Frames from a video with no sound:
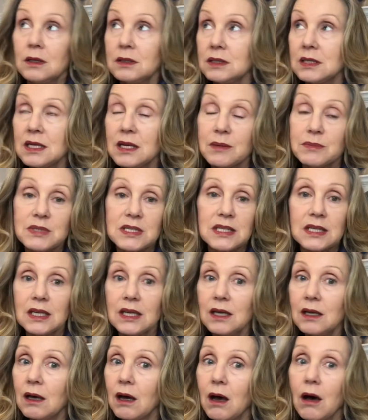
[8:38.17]

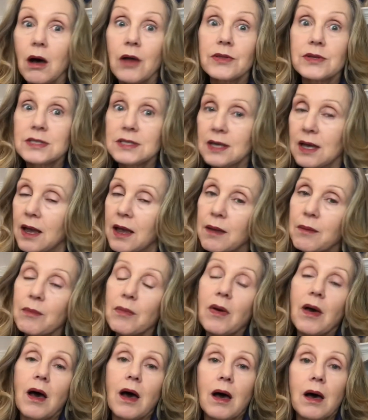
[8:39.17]
DMC all the
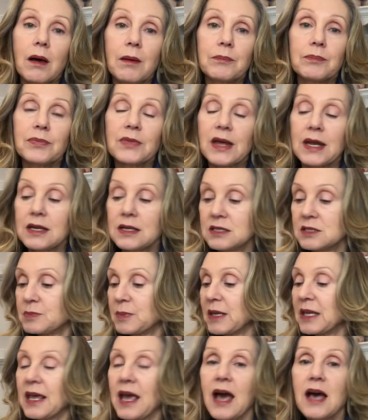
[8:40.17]
time um, that has
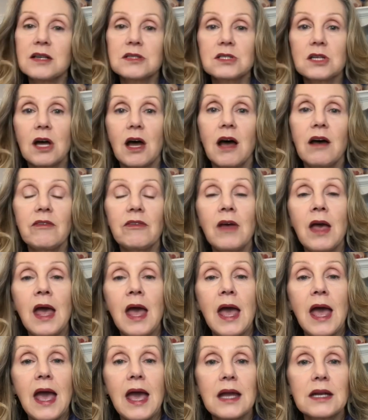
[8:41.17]
been cast off.
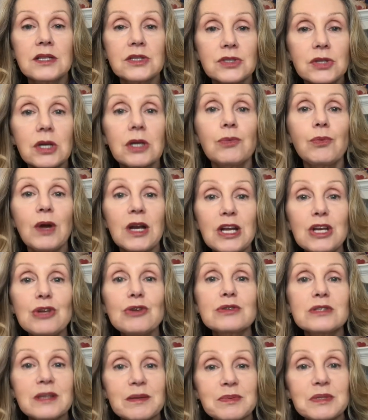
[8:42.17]
And it's a good way to
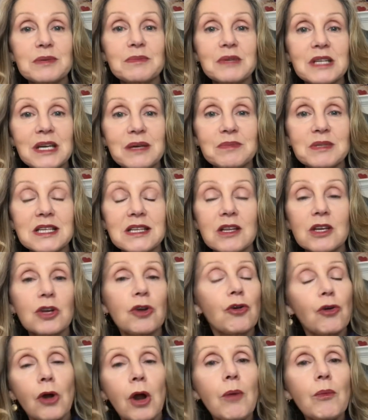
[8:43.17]
use up some DMC that
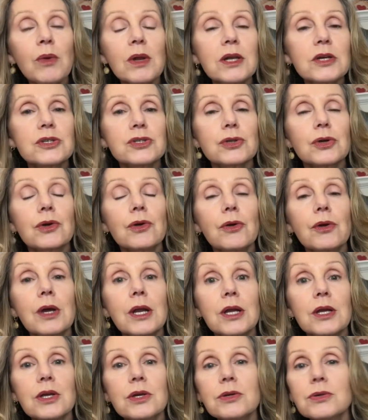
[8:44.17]
you're not really sure you're
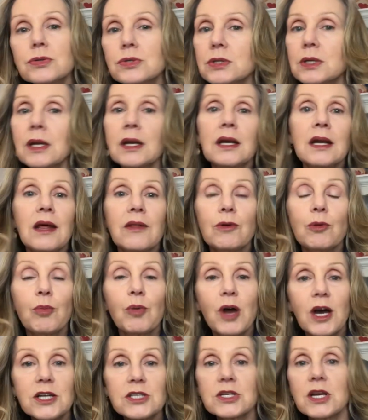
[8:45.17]
going to use in another
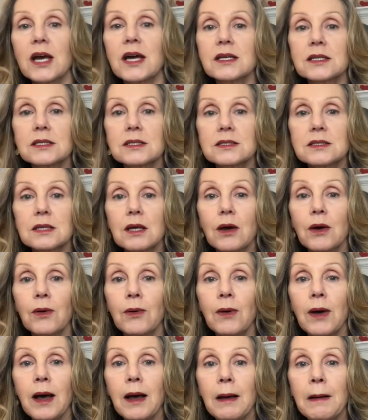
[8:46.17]
project.
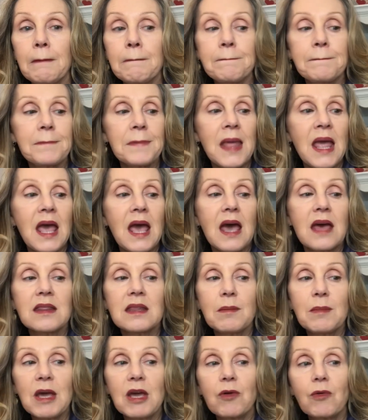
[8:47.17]
So, um, and
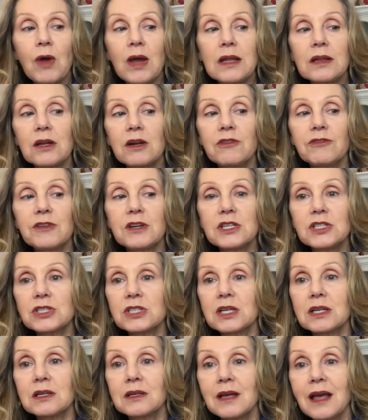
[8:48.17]
they make great little
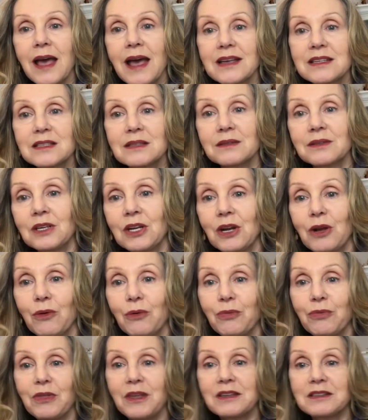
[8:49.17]
finishing, you
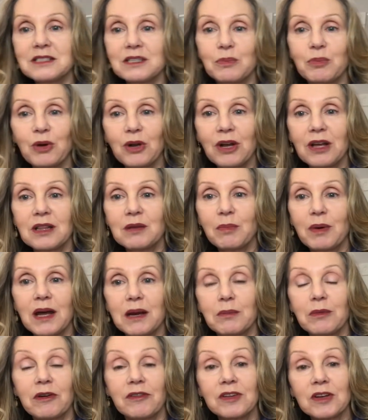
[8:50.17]
know, things to put on the
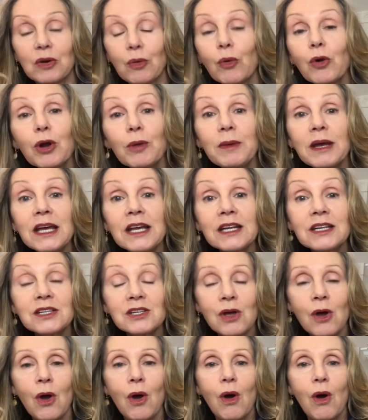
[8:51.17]
bottom of an ornament,
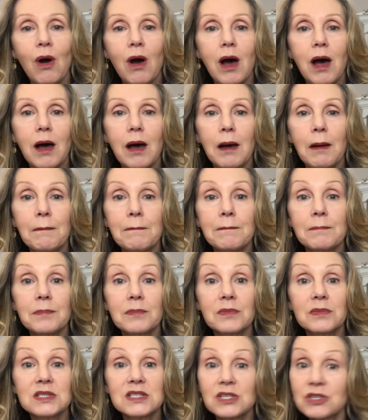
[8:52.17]
um,
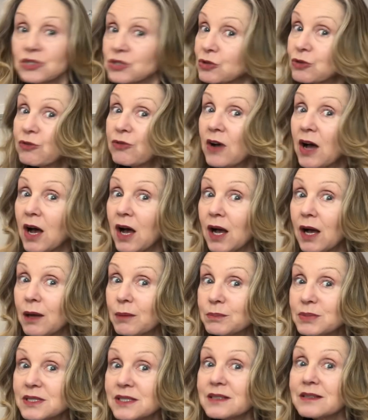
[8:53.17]
scissor
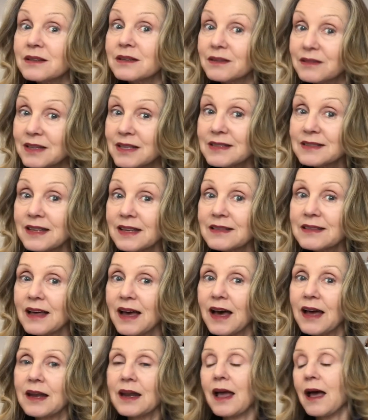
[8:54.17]
fobs, things like
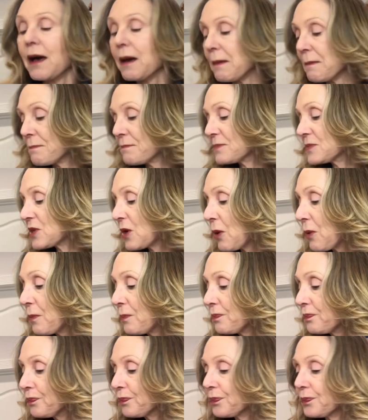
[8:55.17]
that. Um, so
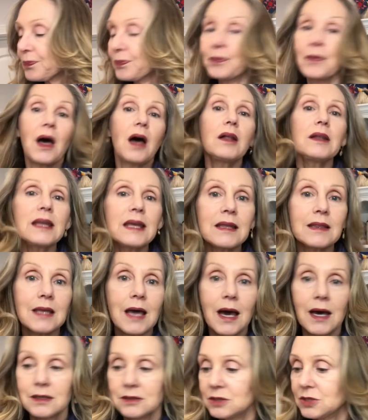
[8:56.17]
I'll link
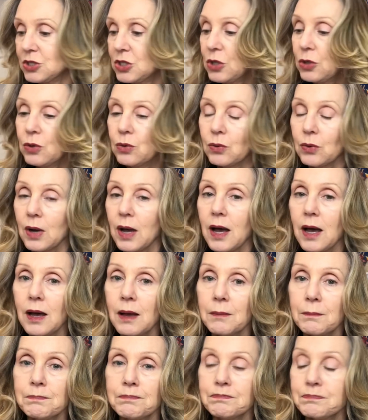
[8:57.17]
that too.
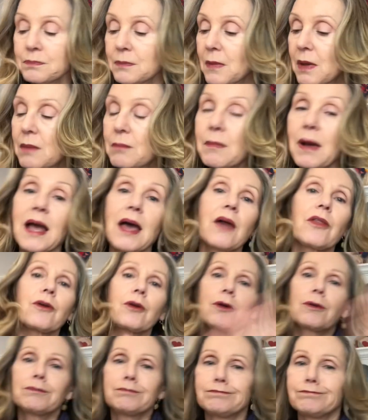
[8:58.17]
Um, my
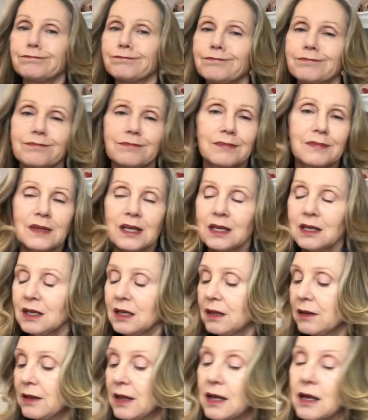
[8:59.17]
other
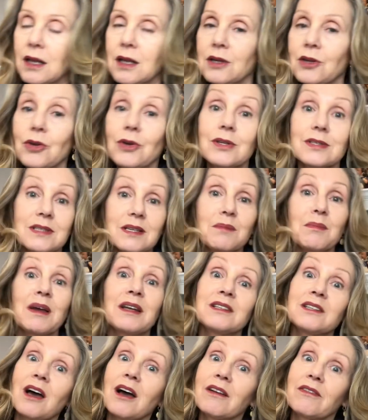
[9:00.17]
thing, and you can see my
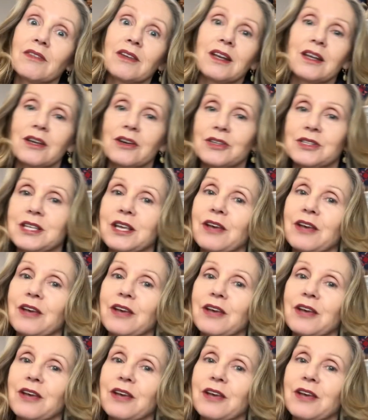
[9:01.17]
dog videos